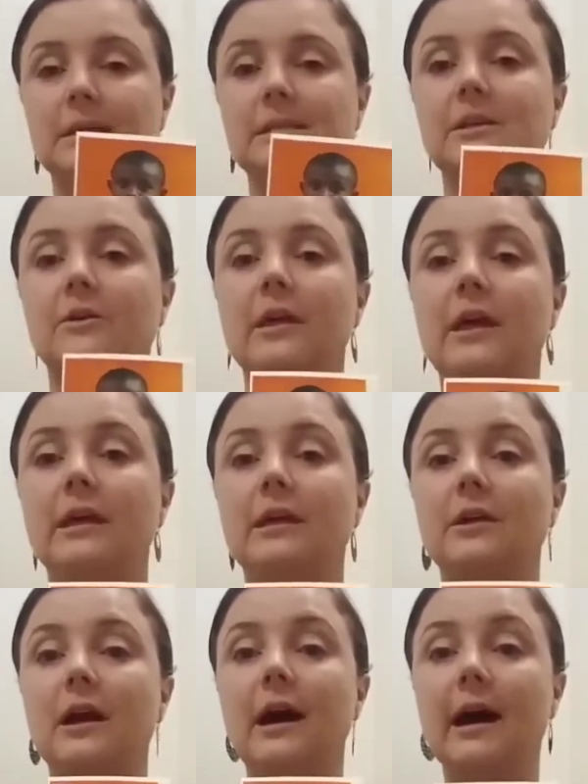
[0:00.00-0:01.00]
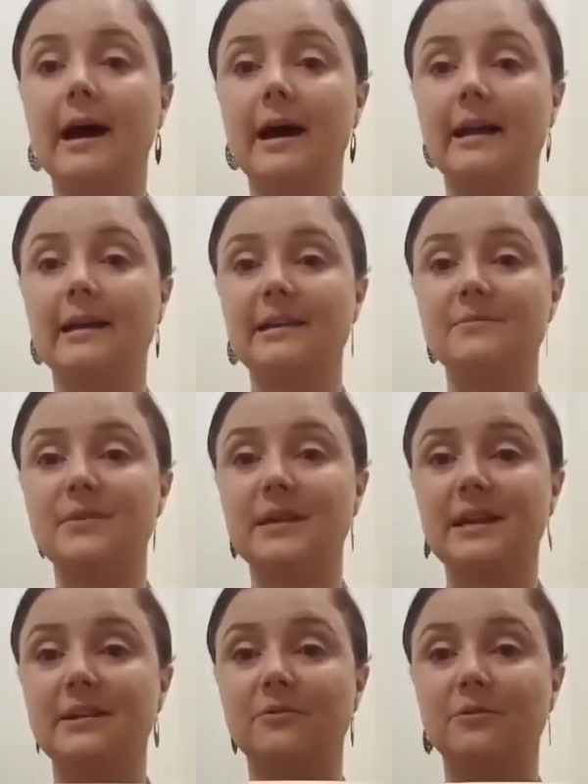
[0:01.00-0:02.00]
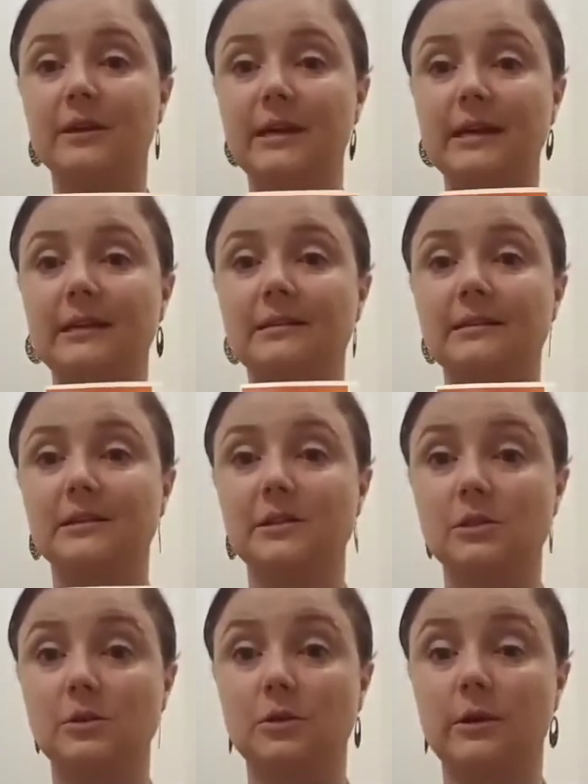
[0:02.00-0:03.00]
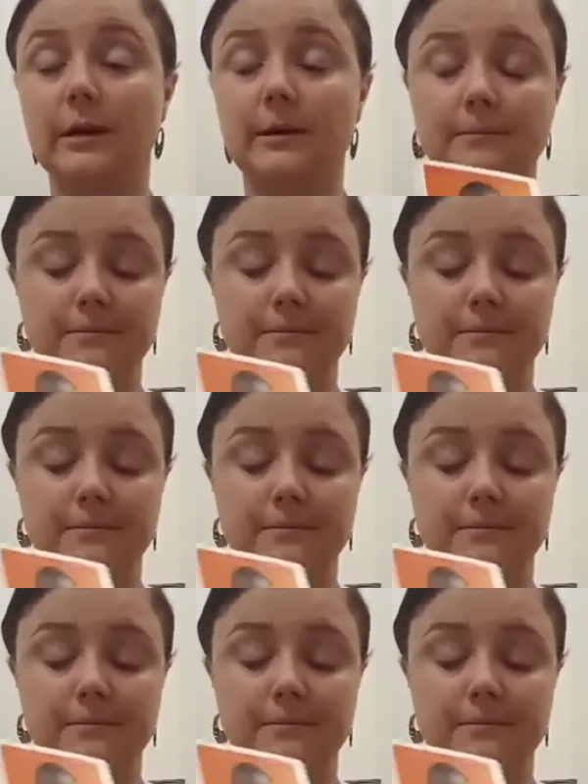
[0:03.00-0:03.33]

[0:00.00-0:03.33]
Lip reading: so that I can begin reading the story.